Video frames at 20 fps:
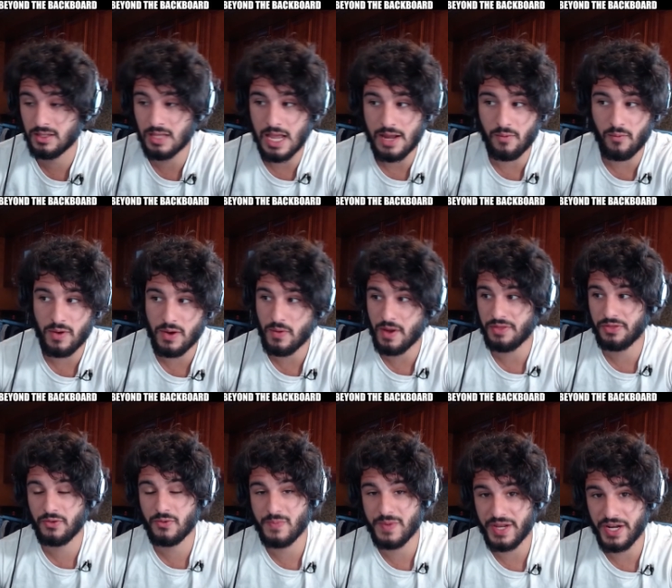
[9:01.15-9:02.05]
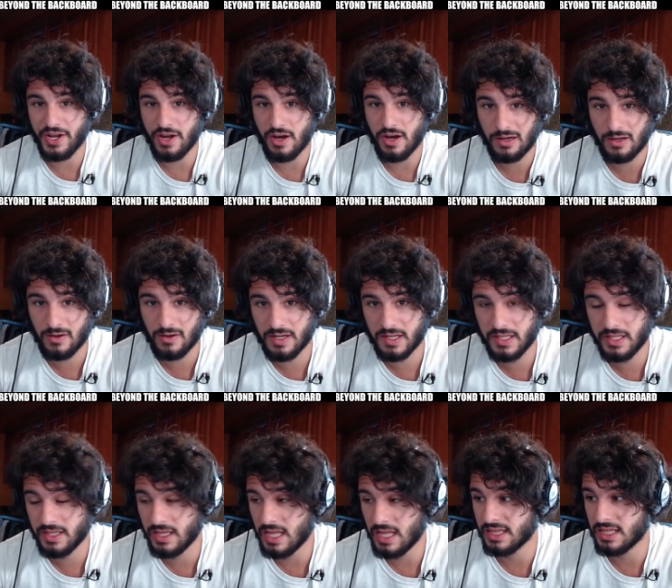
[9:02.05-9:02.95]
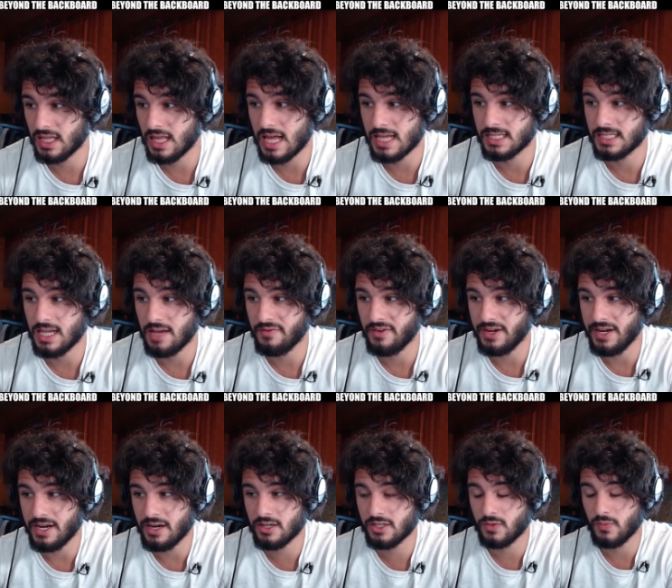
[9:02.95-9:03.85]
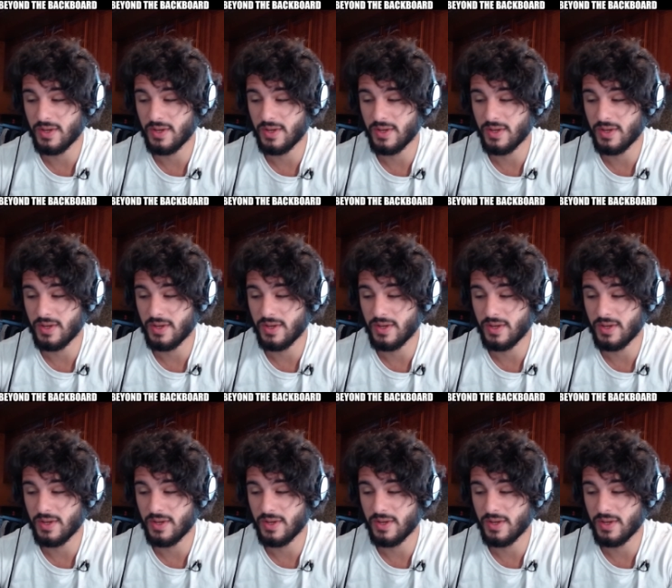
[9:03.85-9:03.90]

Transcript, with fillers: Like, we went through mediocrity like the last 7 years, and